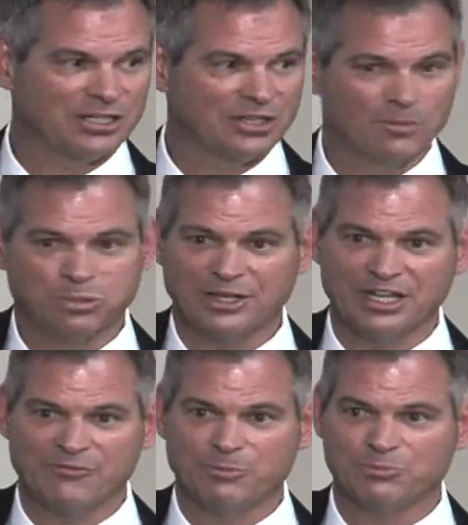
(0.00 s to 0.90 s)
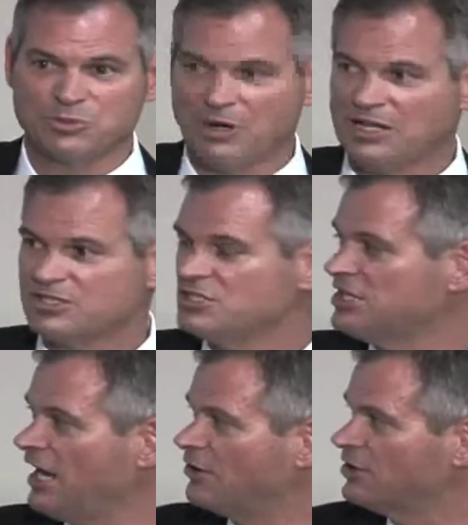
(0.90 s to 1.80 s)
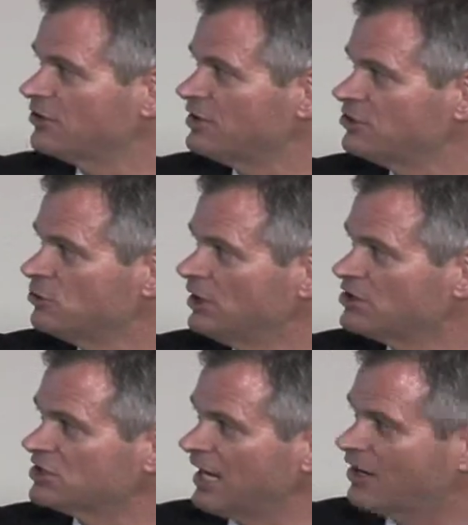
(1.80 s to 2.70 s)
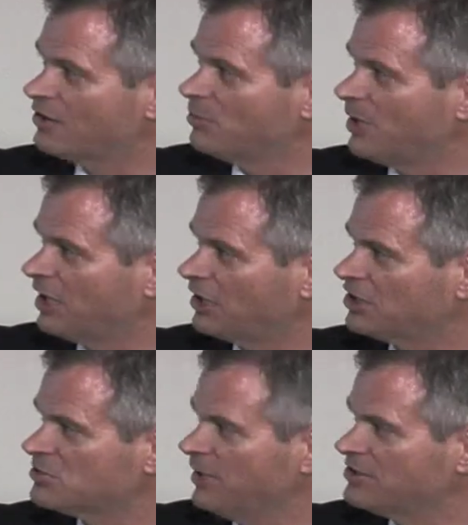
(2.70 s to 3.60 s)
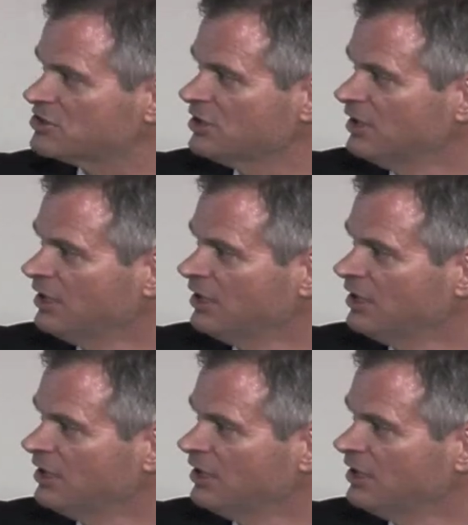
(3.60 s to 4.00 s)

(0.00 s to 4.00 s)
and there are plenty of spots in town here that do it. It's an out of the pocket expense.